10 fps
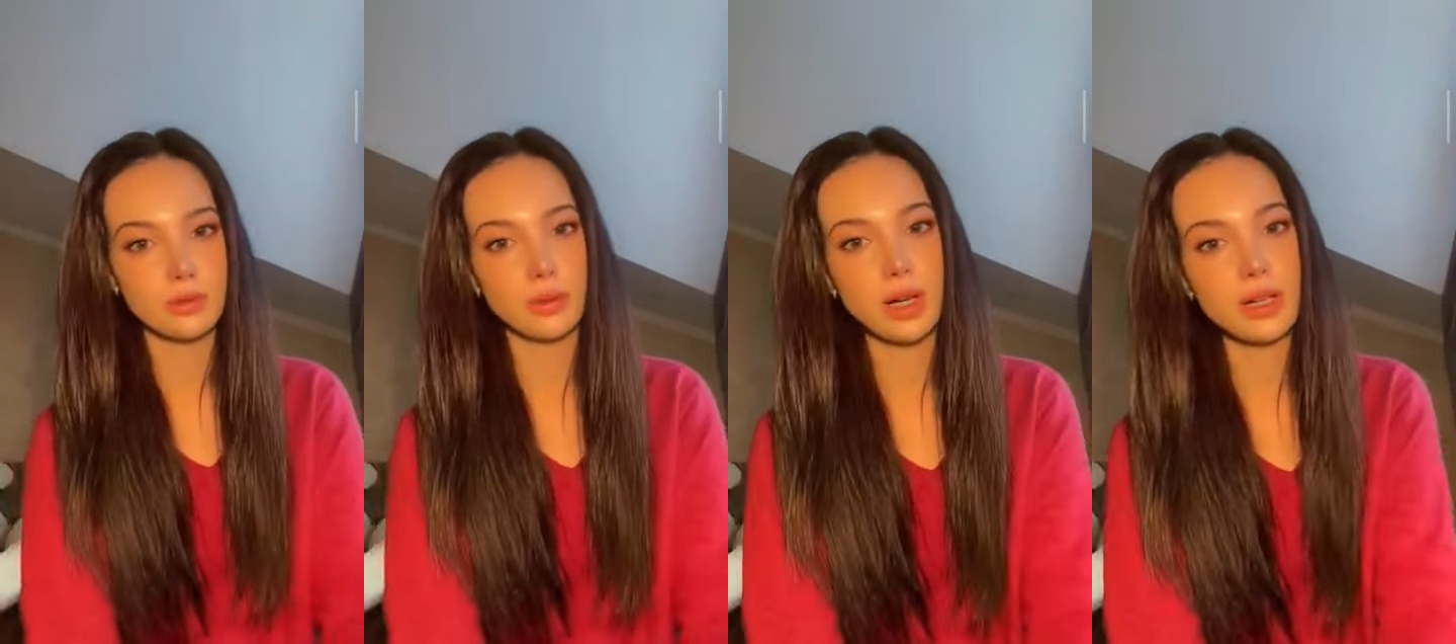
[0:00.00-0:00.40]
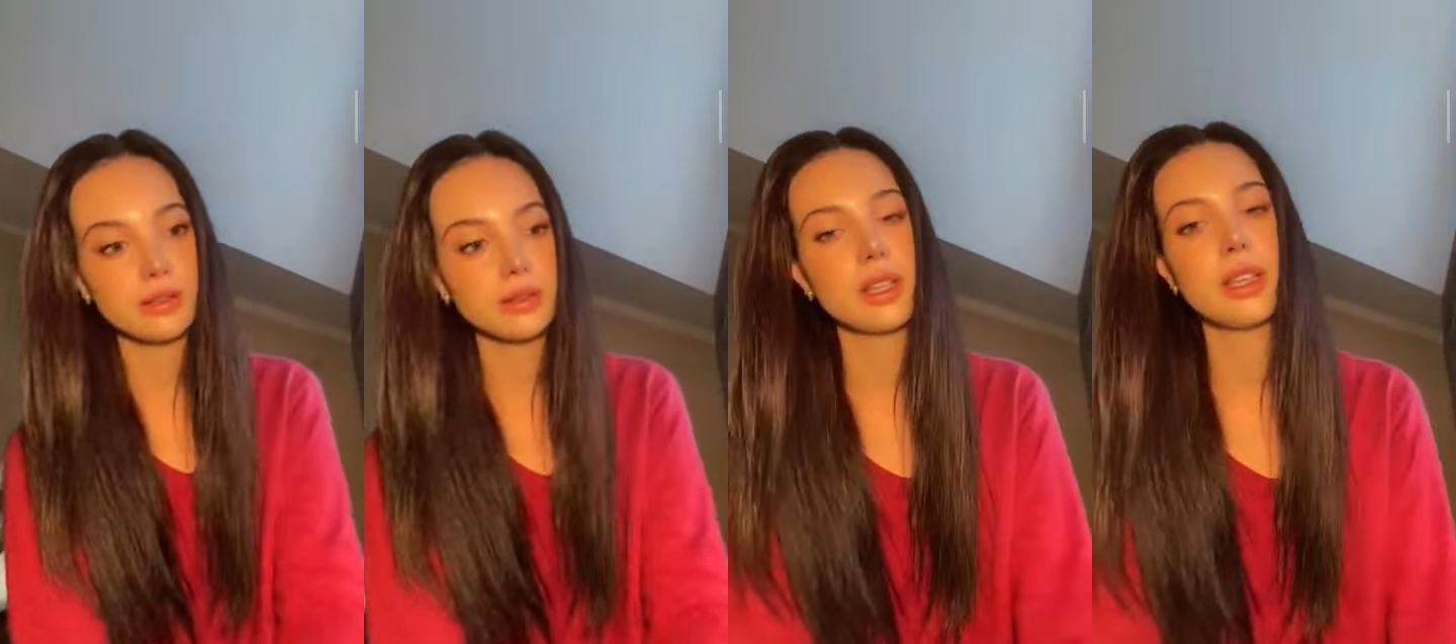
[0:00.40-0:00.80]

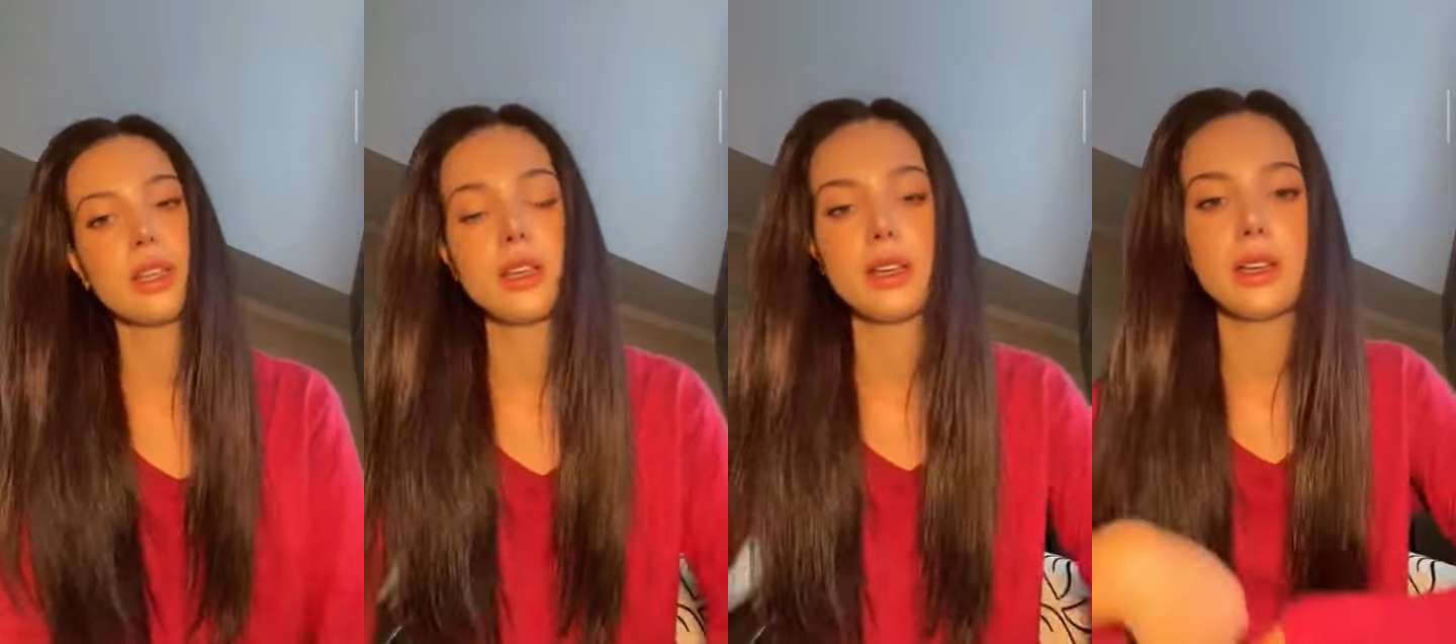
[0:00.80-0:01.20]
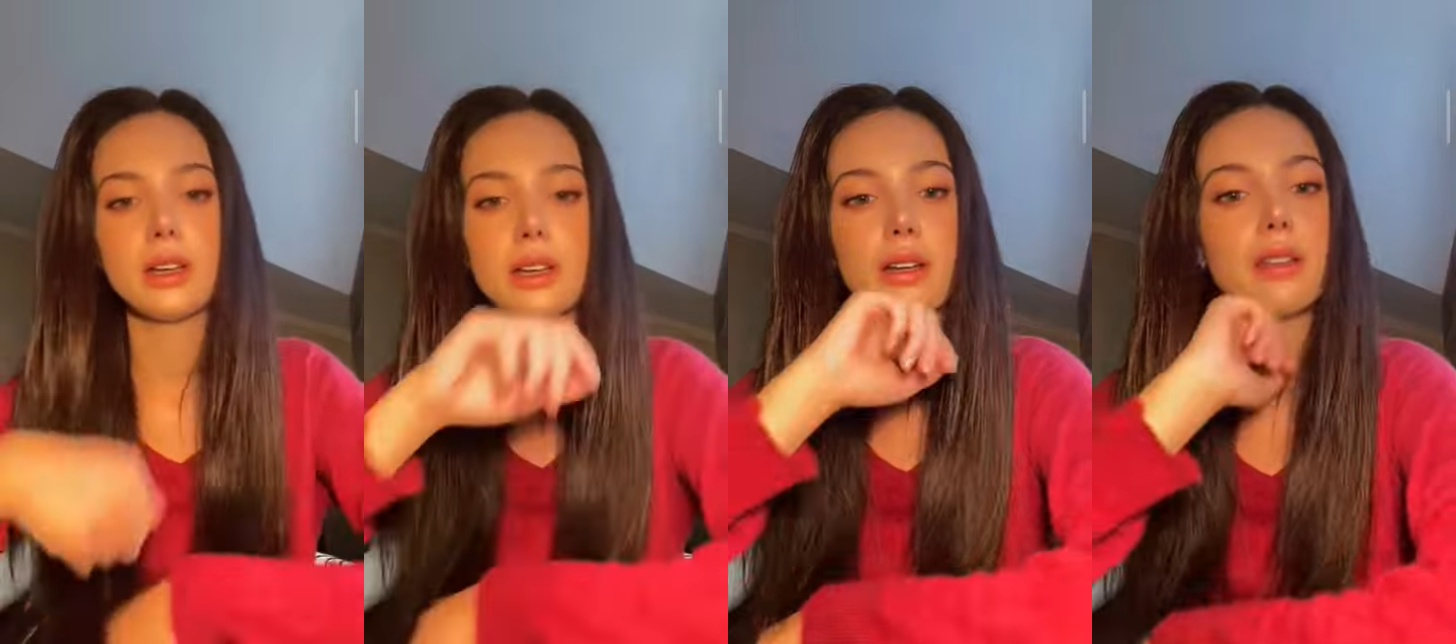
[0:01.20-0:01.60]
Biden
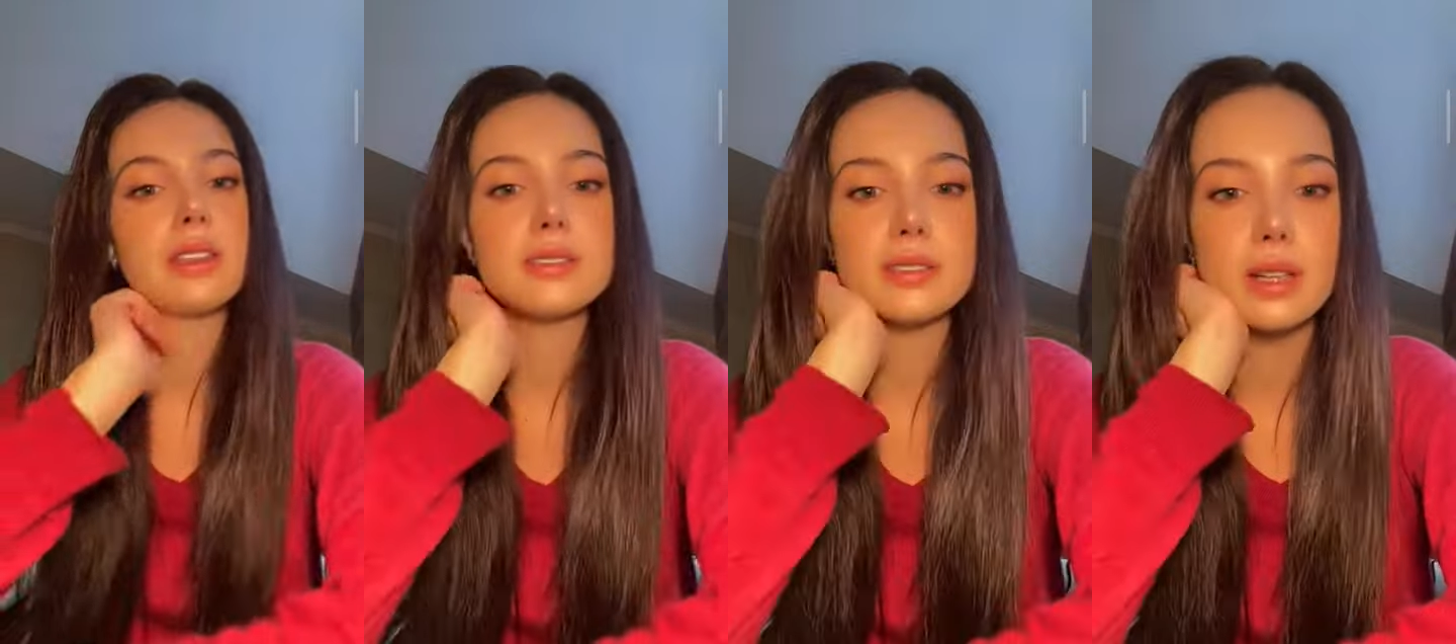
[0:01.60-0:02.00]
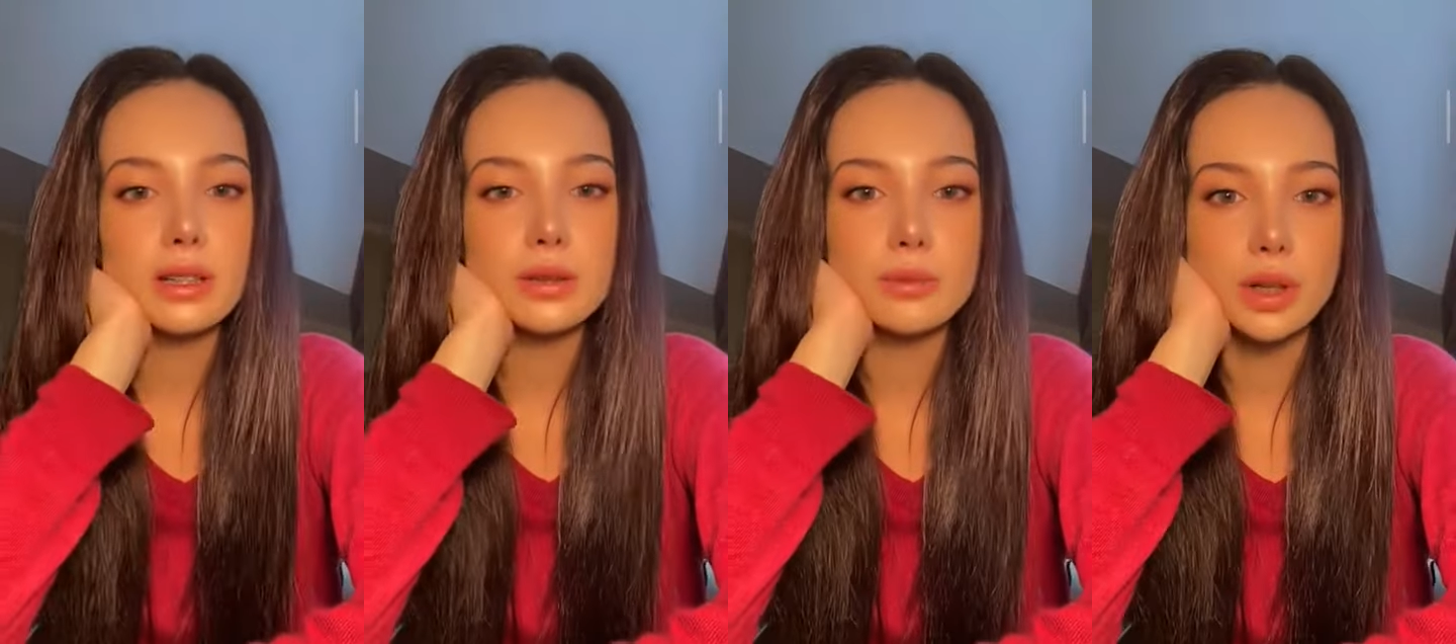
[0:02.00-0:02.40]
this
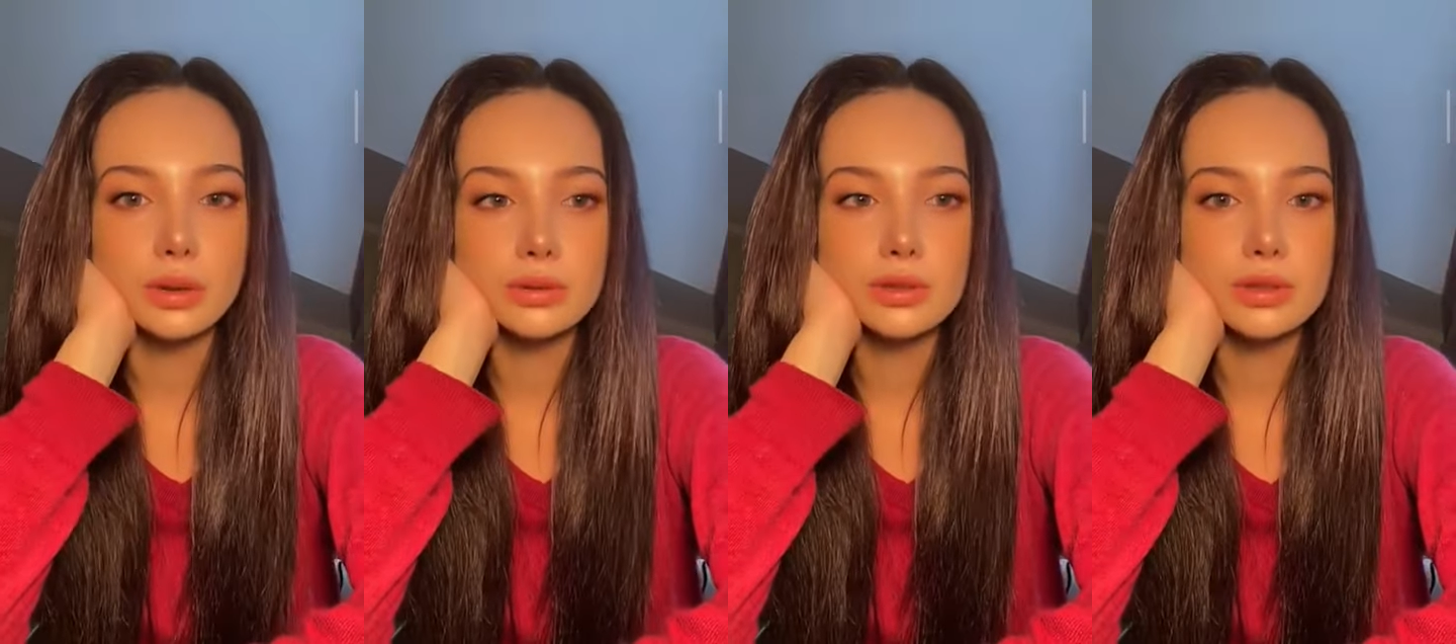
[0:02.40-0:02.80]
night about